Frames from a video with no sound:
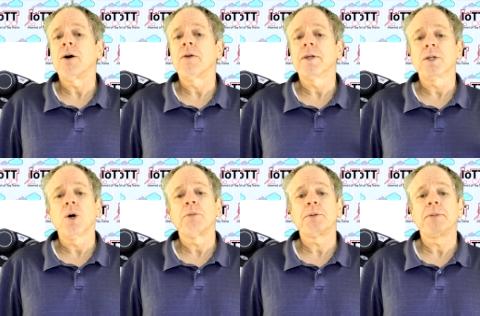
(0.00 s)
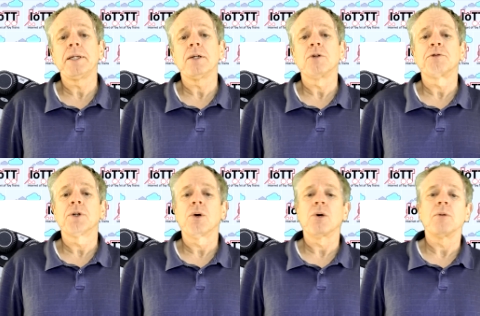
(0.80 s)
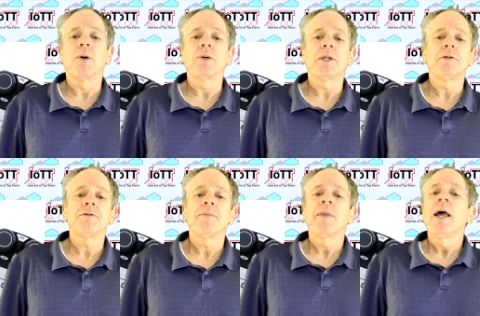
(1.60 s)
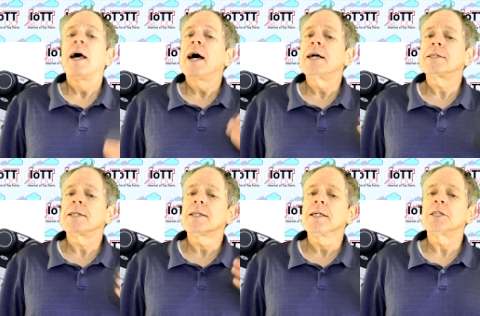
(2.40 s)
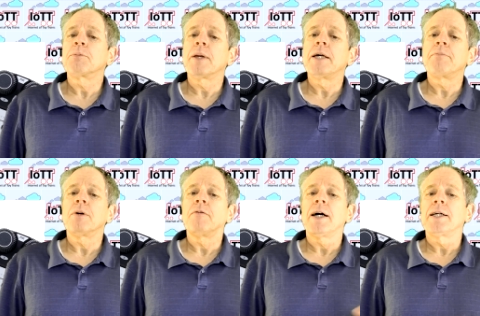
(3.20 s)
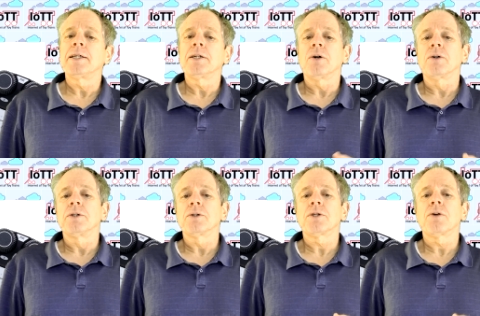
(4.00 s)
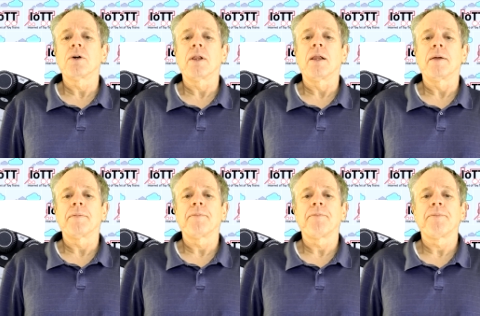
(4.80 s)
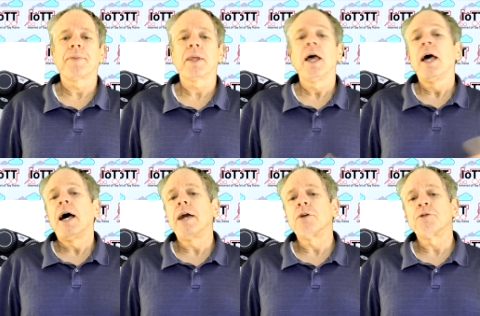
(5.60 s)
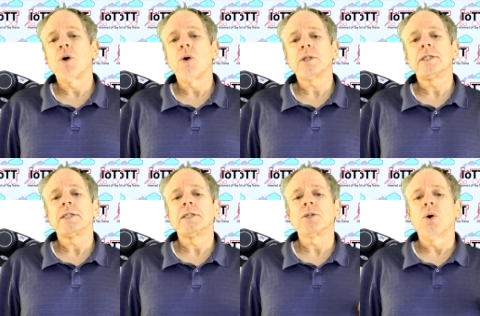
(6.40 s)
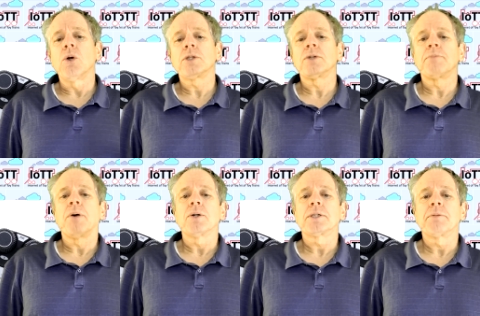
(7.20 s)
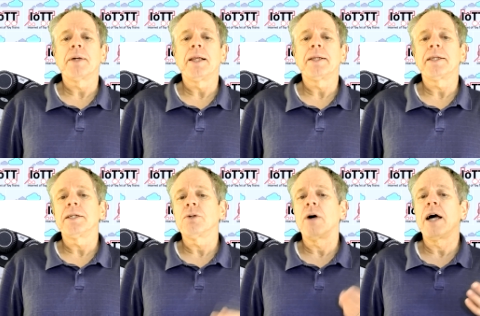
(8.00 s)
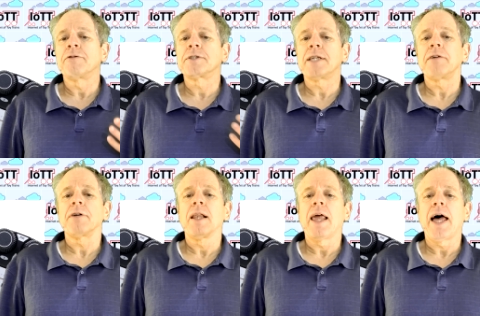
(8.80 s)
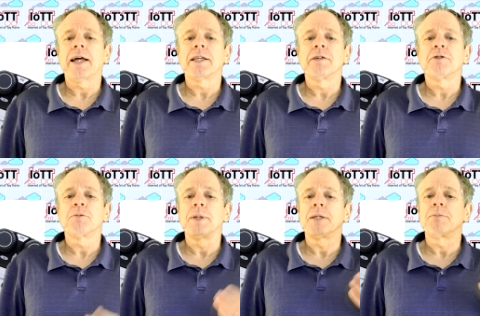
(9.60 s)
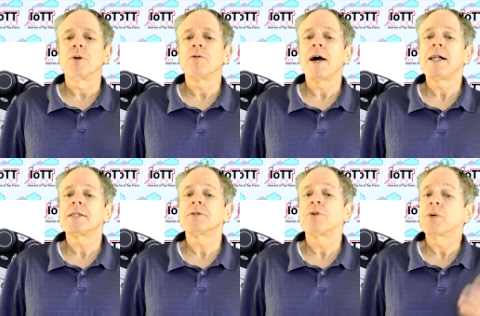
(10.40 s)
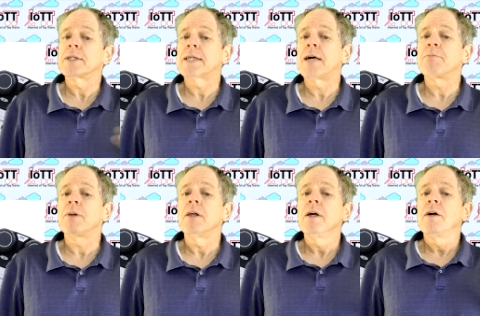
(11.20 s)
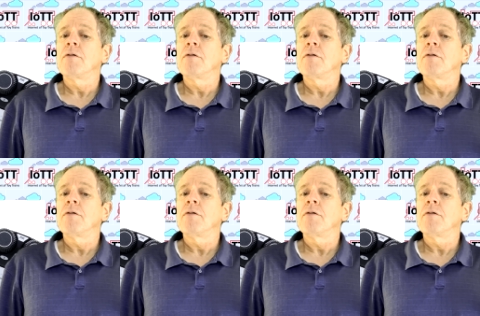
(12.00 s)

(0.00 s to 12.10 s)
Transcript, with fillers: on the top speed of your locomotive and the display provided on your throttle. And of course, it is also a possibility to have several active speed profiles, for example,